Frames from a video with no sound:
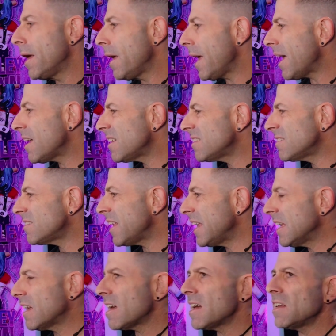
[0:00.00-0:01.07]
as
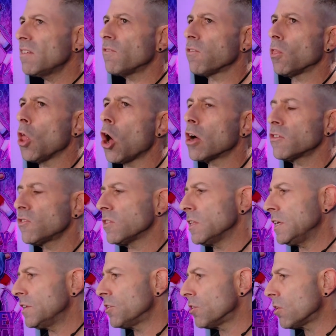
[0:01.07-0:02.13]
a kind of loss
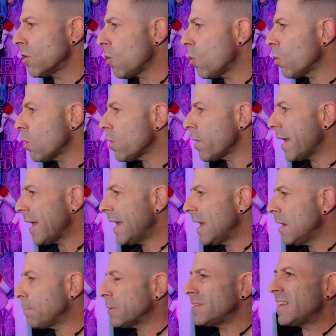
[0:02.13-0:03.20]
leader or
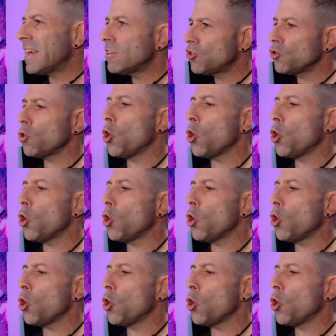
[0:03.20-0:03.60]
a potential